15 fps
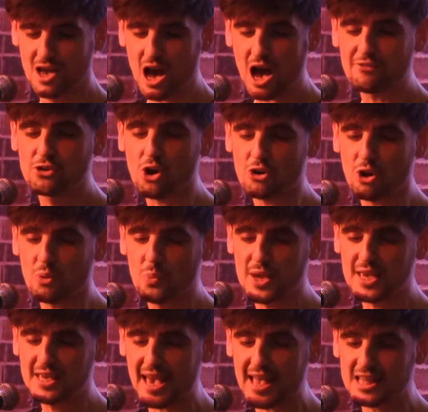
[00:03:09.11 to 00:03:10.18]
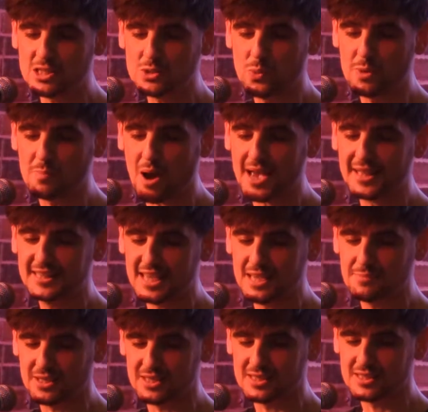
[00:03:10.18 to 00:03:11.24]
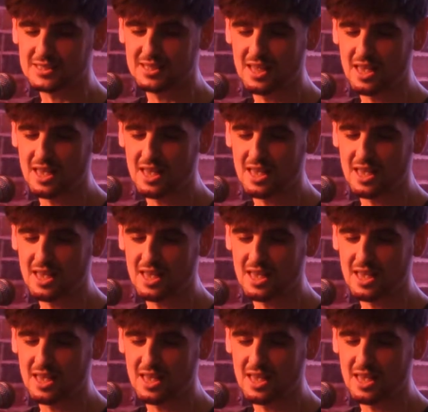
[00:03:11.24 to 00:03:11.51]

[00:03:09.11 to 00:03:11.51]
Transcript: I've gone on weekends with my demons.